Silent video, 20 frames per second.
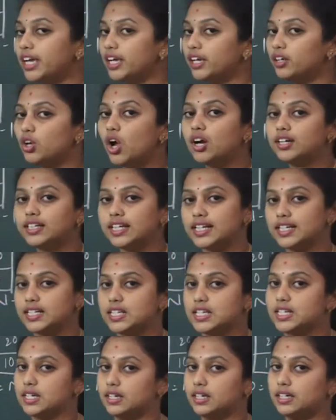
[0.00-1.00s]
cannot
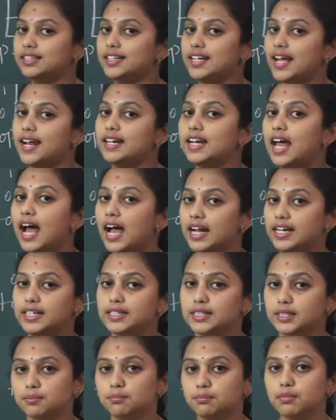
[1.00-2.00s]
insert an
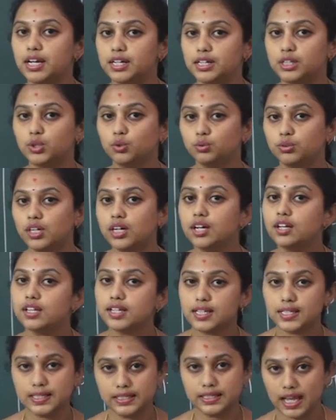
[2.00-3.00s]
item into the
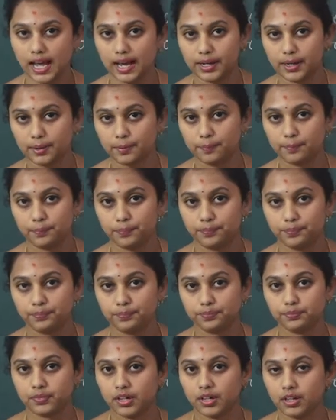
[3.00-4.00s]
stack,
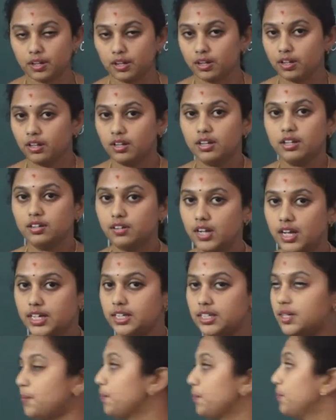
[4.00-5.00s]
right?